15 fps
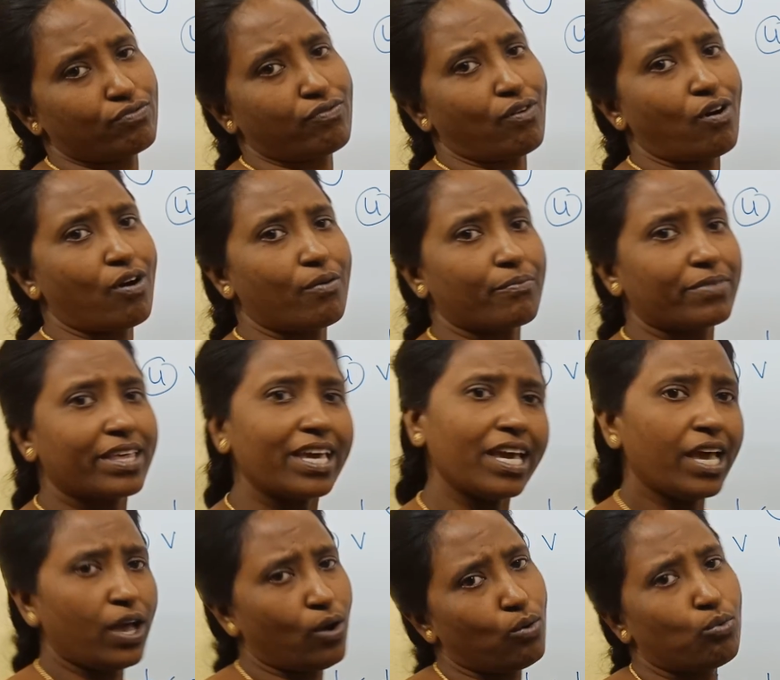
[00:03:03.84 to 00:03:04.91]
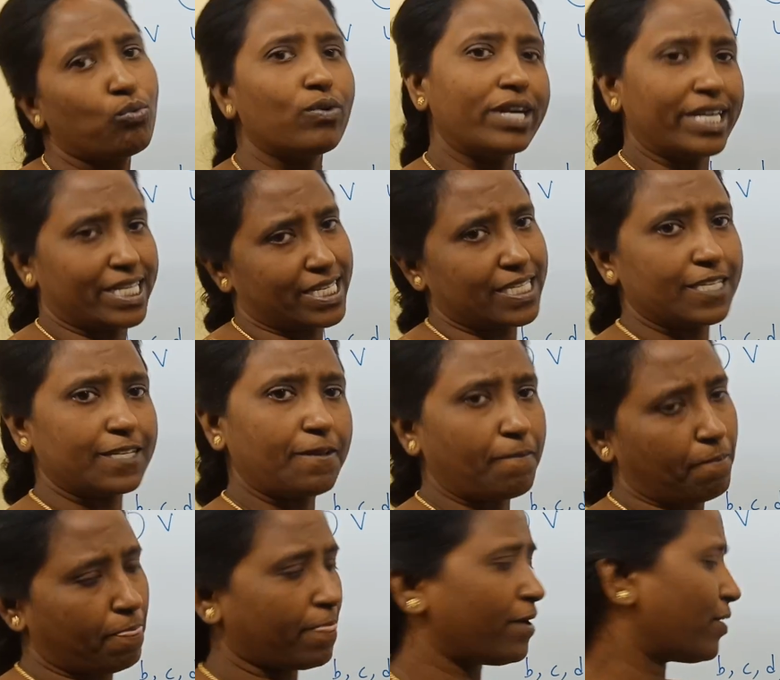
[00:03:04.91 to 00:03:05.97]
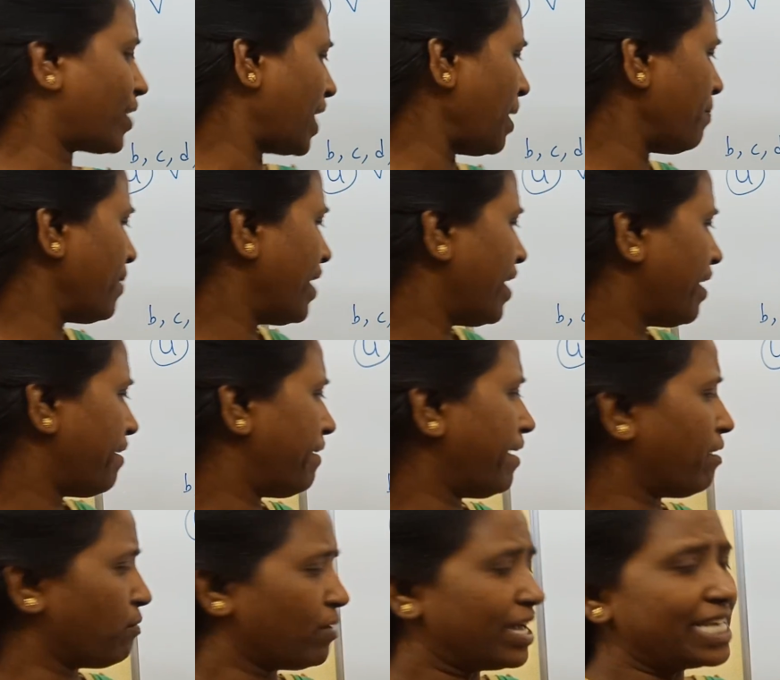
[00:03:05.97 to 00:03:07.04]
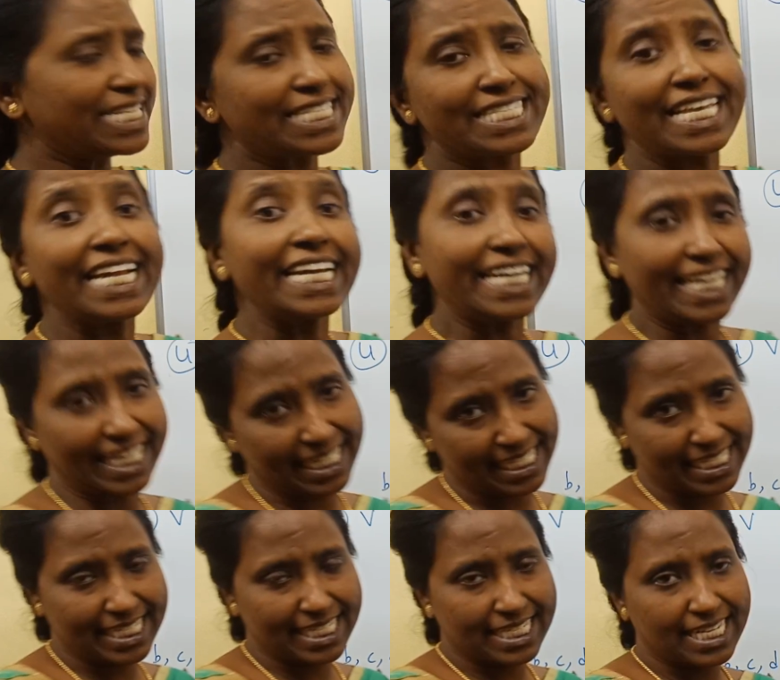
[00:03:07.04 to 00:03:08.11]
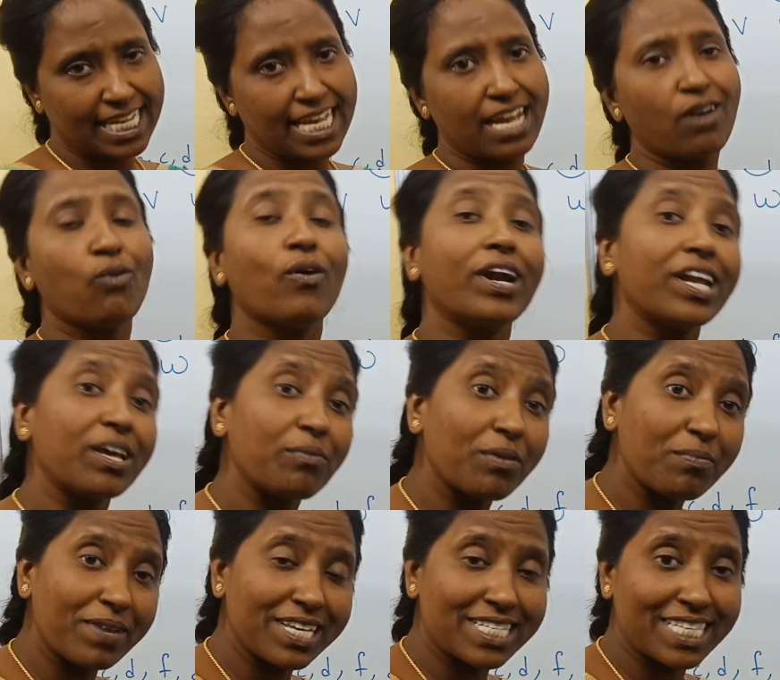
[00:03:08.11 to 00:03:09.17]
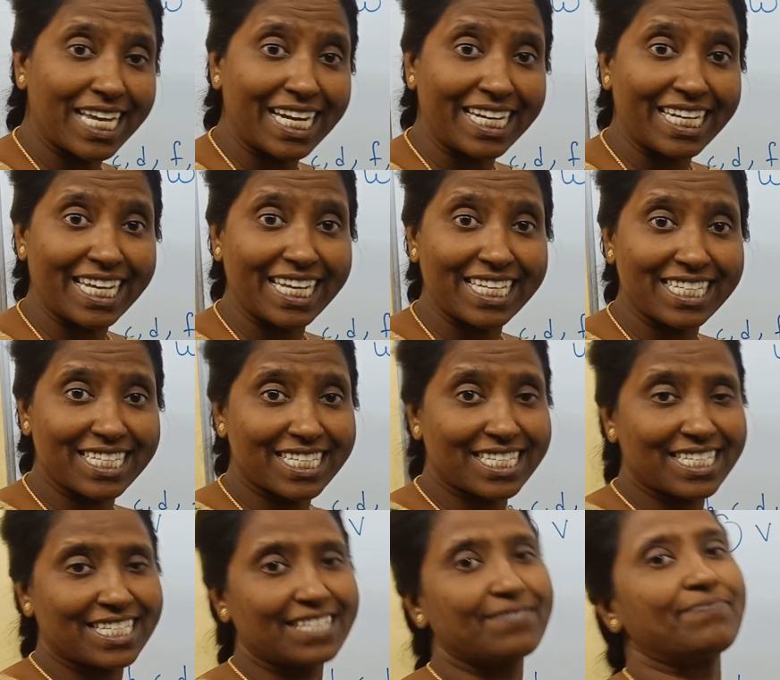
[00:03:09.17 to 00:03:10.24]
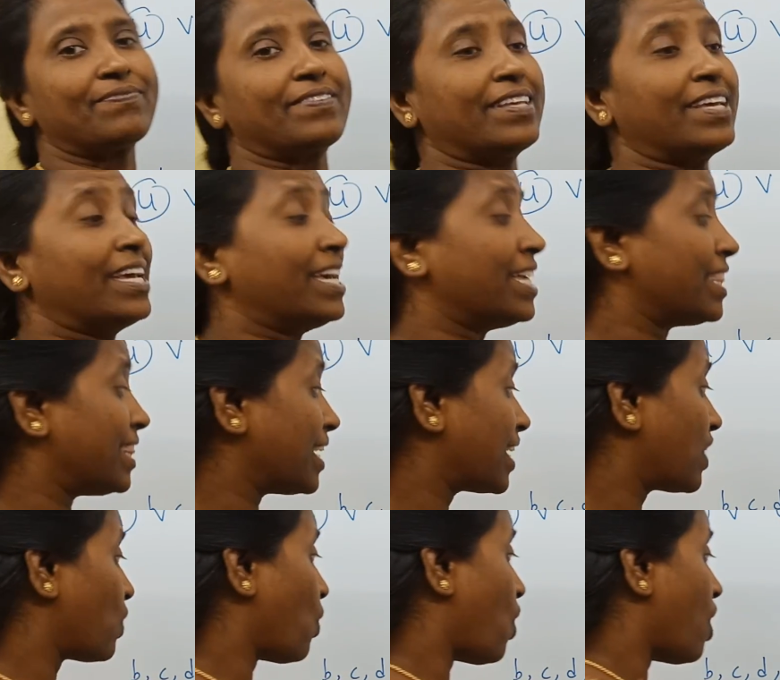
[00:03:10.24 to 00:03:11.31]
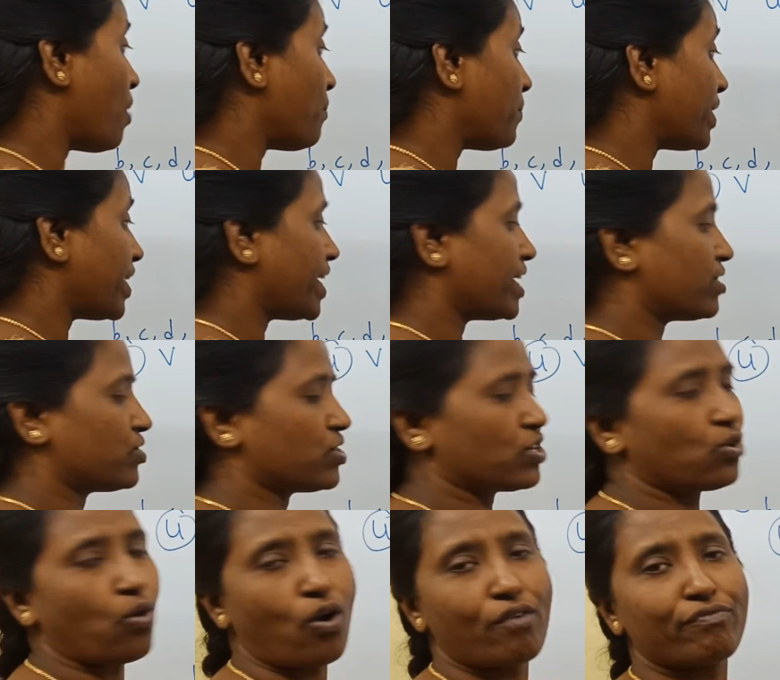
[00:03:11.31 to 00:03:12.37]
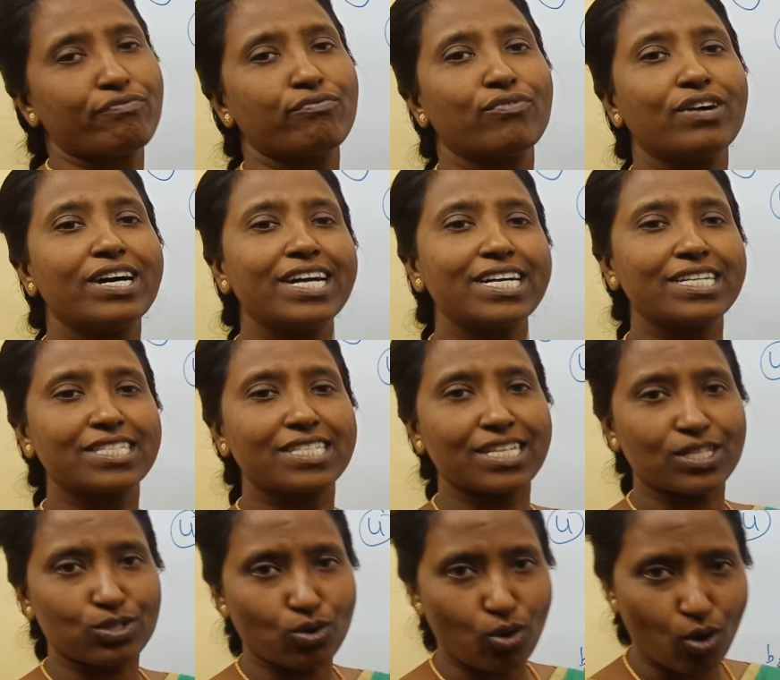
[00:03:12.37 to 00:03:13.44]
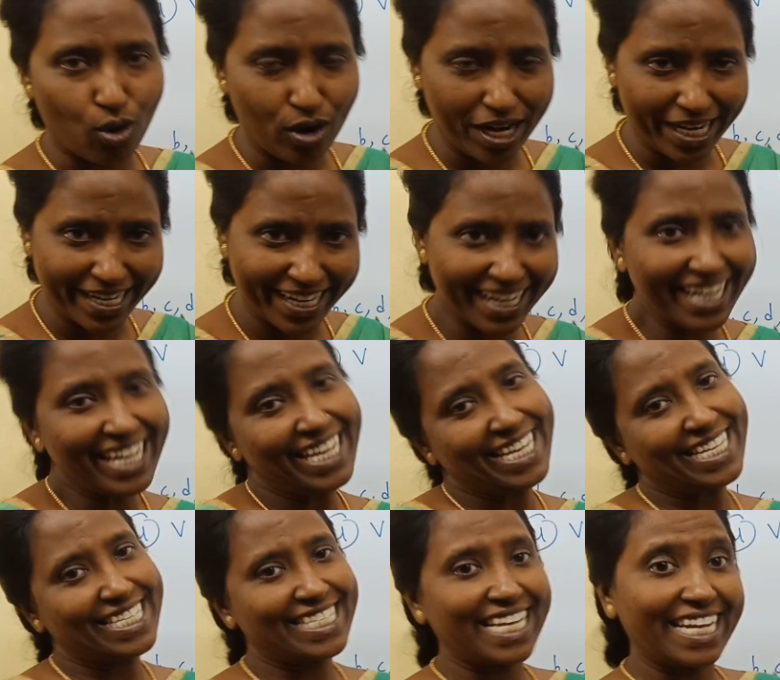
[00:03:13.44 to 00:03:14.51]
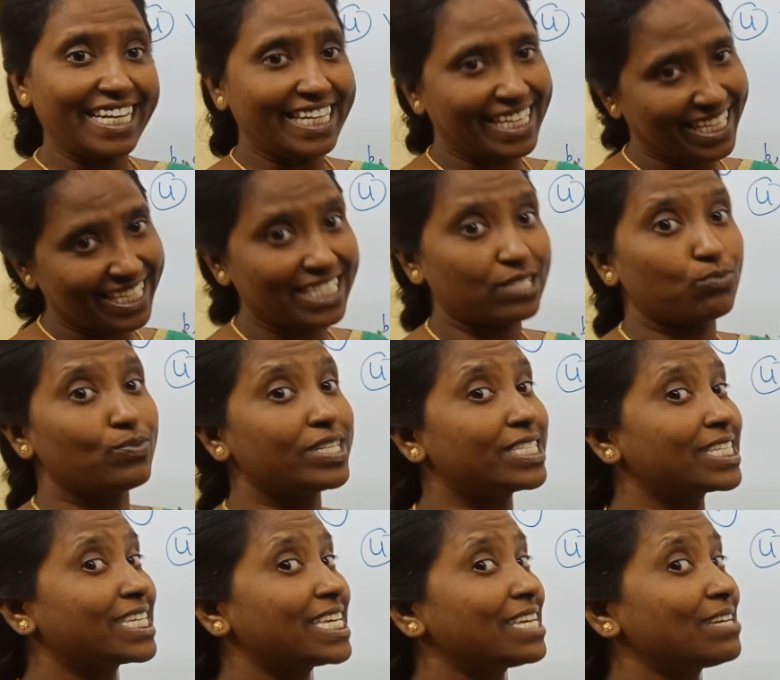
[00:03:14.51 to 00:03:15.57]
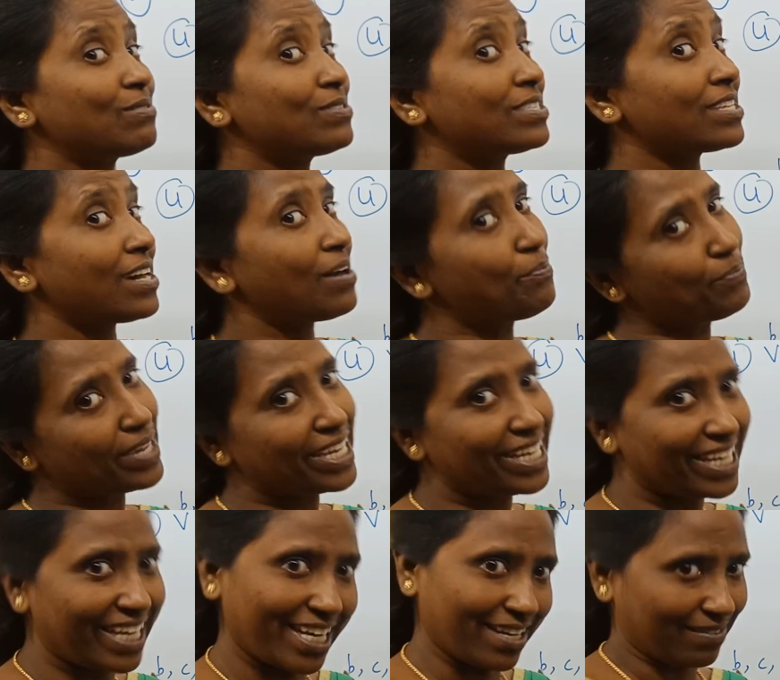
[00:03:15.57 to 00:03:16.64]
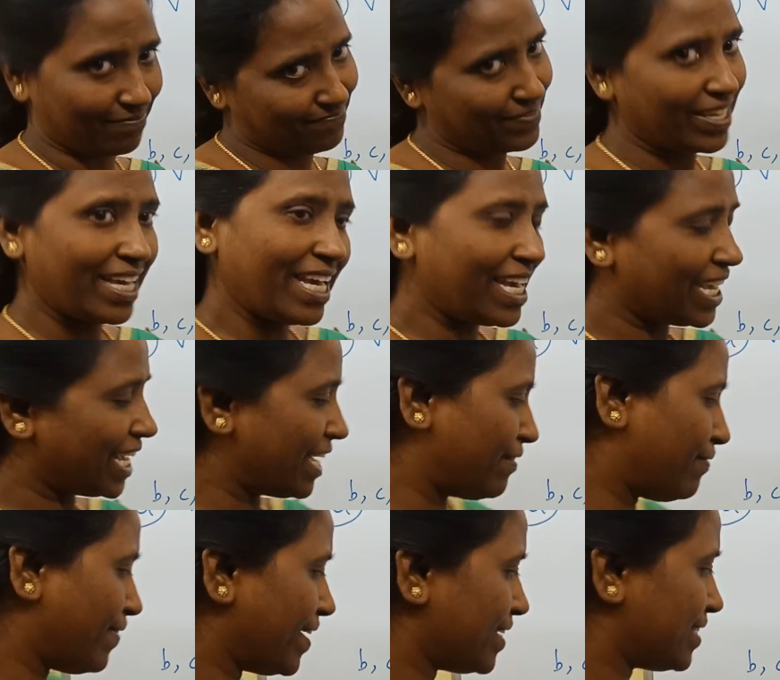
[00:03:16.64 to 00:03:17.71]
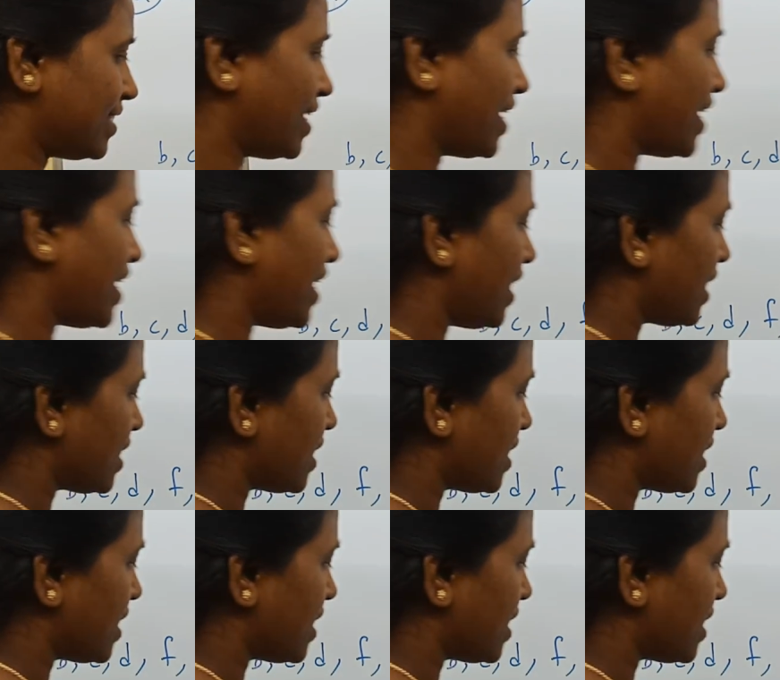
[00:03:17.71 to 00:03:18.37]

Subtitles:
form the words. Okay, now sentence. What do you mean by sentence? The combination of words is called a sentence, which gives a meaning. If I say,